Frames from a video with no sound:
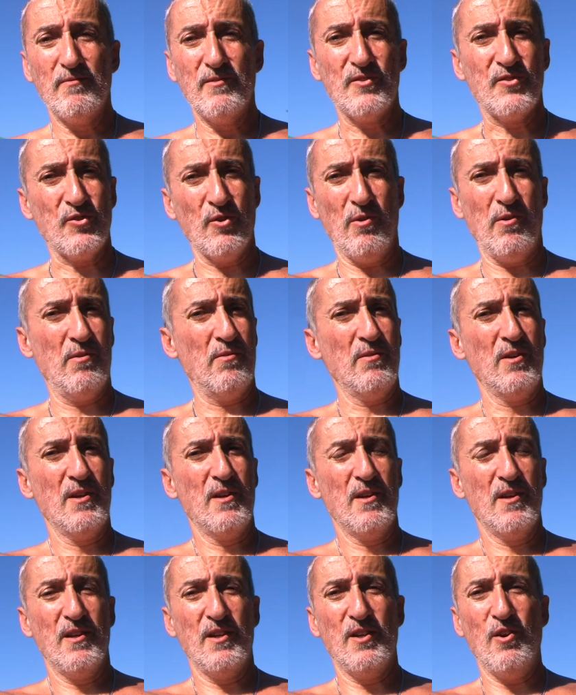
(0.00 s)
So,
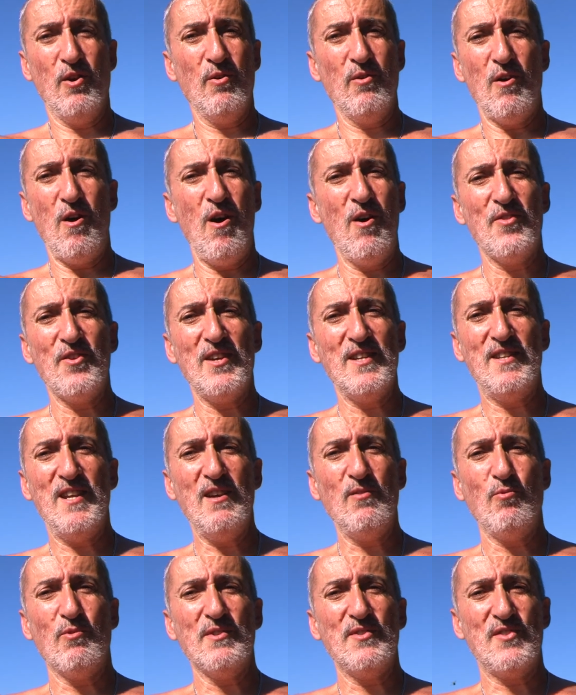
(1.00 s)
you know, all they
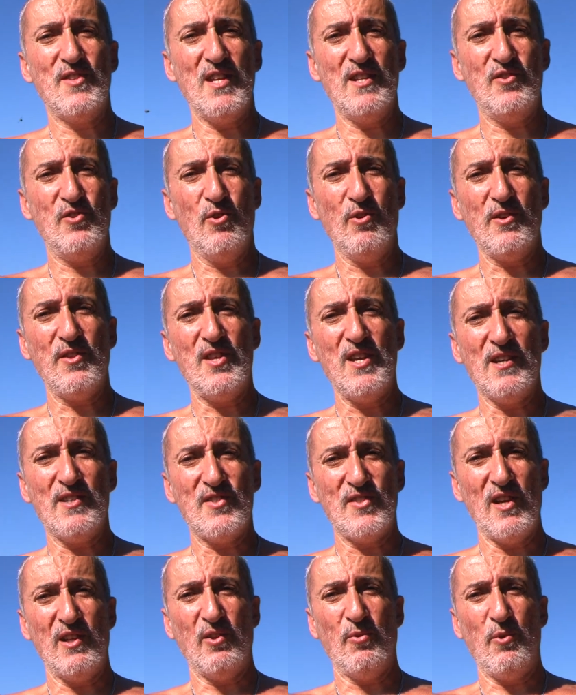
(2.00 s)
did was they took the
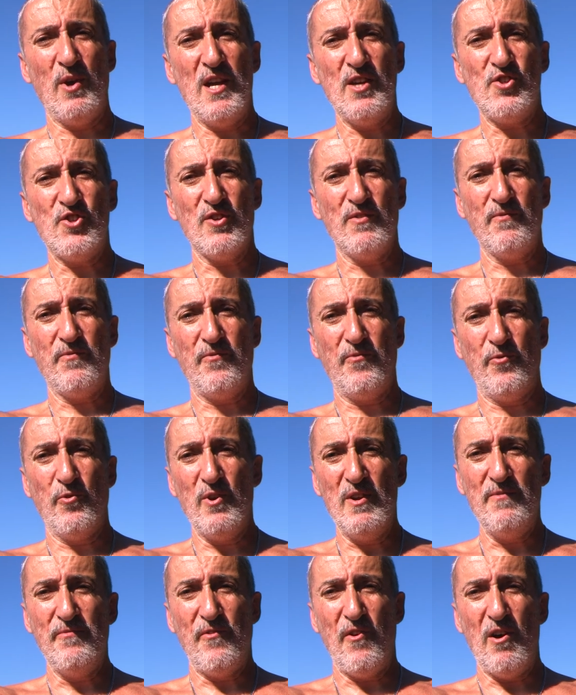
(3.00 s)
acceleration,
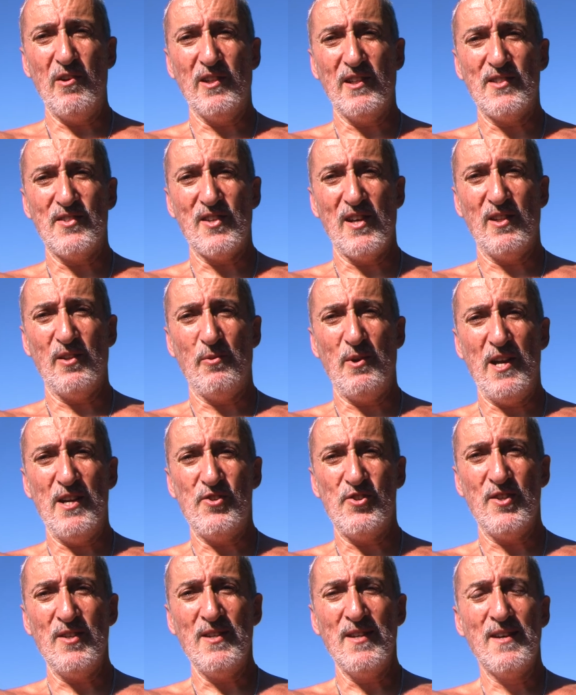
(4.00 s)
free fall
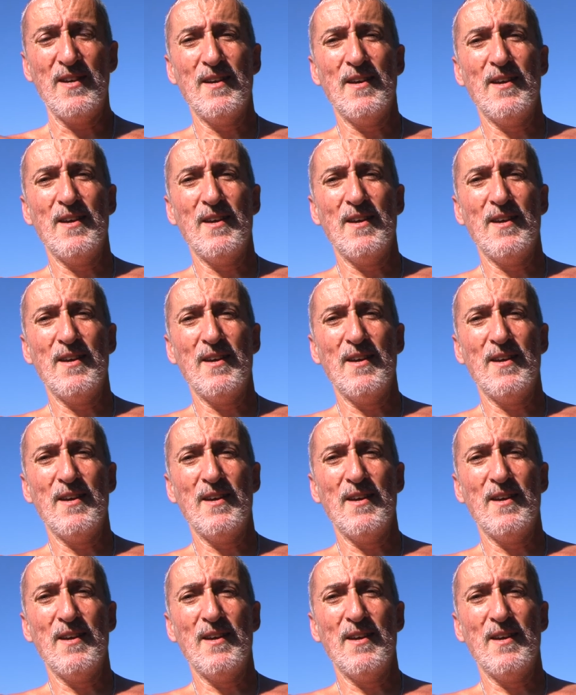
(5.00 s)
acceleration,